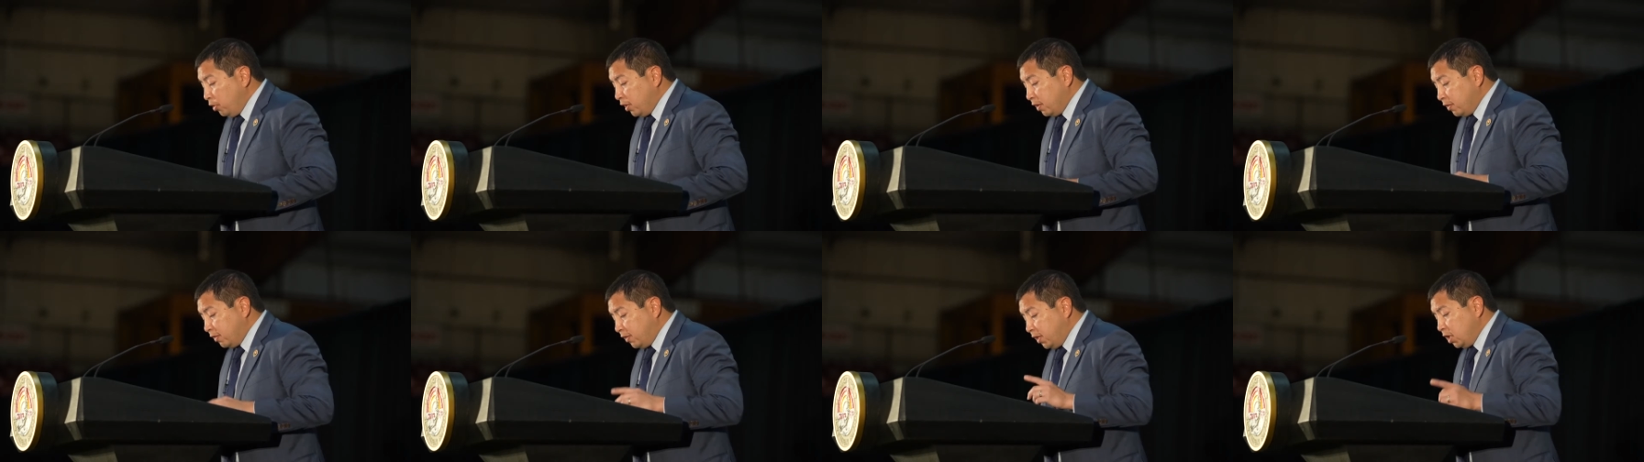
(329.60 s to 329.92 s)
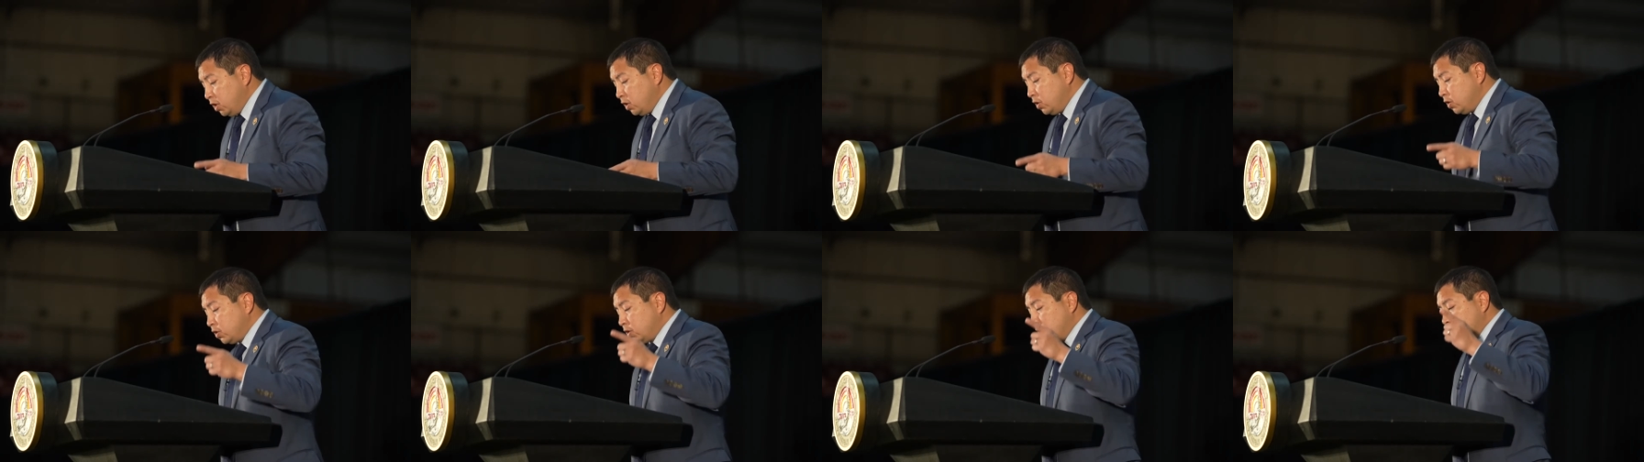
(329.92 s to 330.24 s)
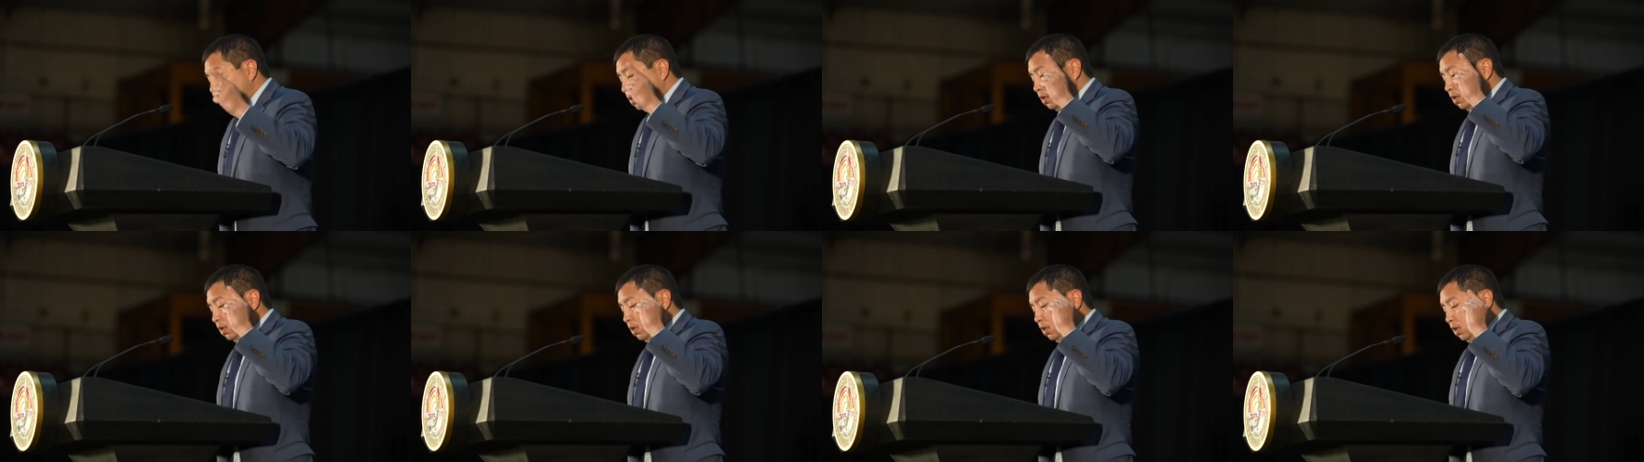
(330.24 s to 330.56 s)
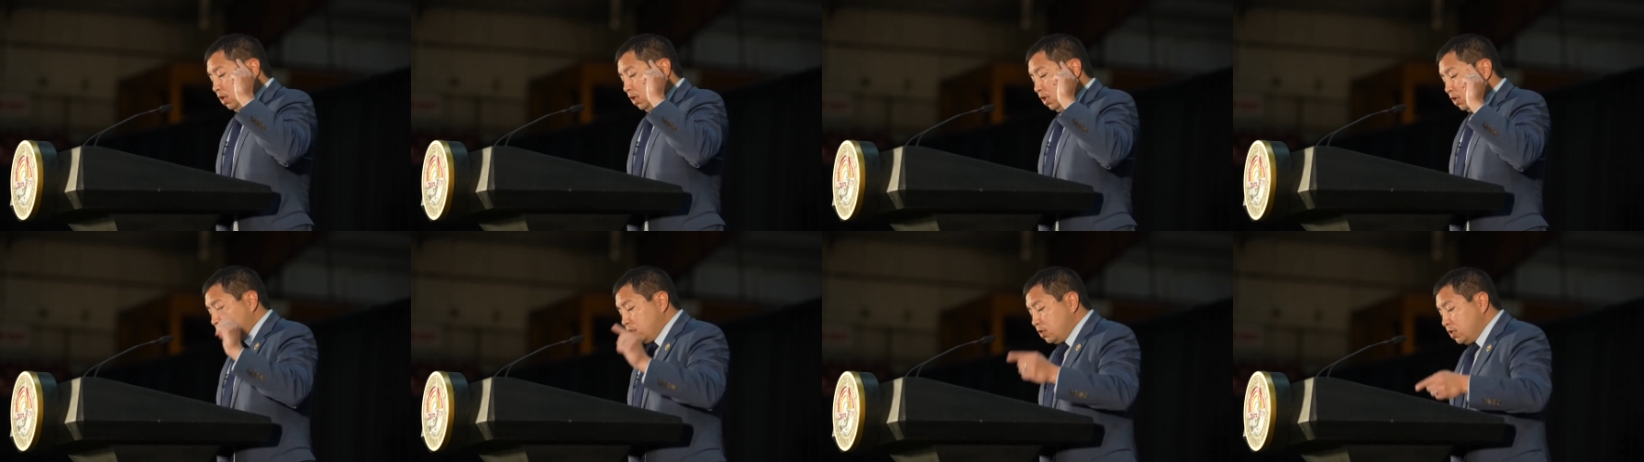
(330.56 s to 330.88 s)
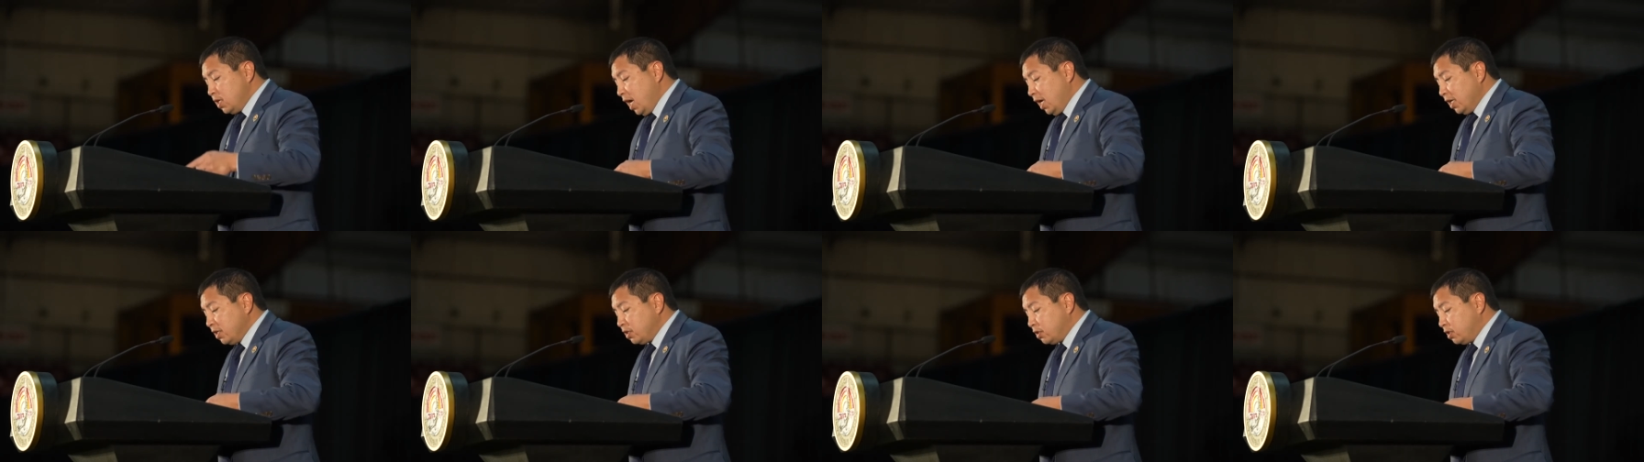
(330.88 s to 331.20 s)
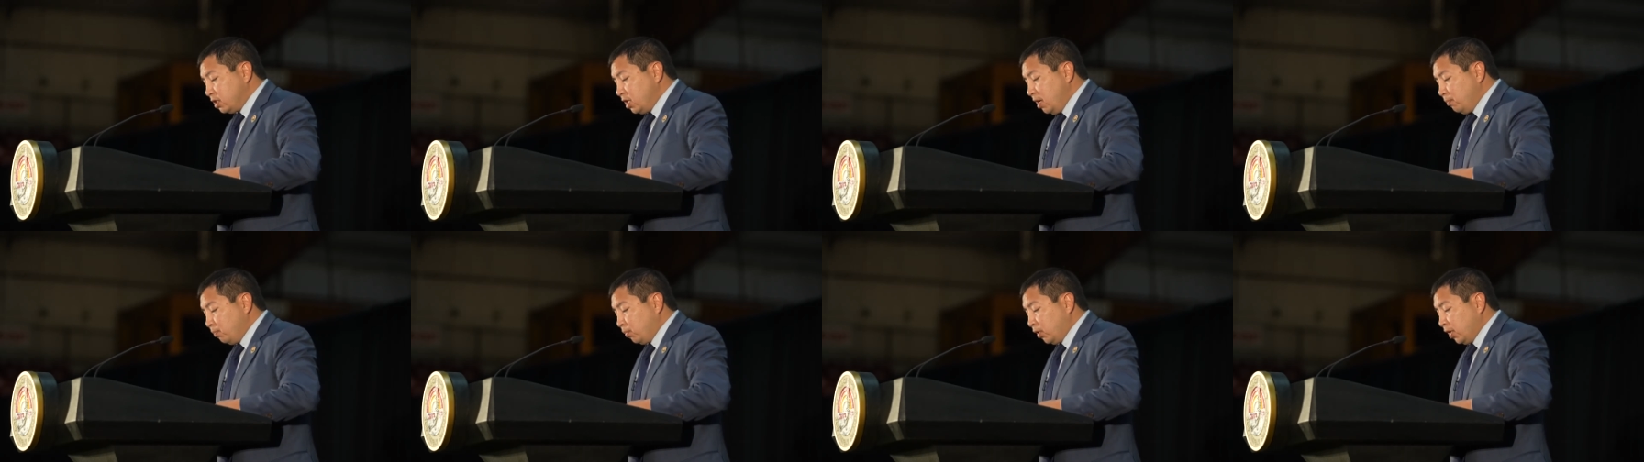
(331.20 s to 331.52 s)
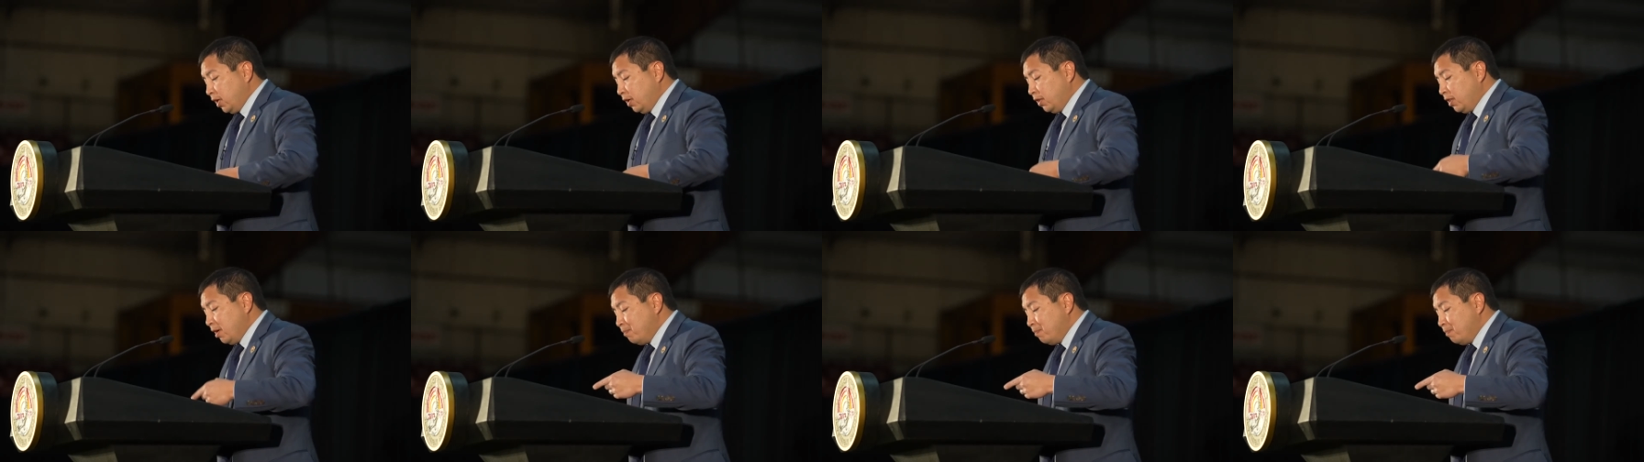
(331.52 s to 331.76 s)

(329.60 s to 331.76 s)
that this is not simply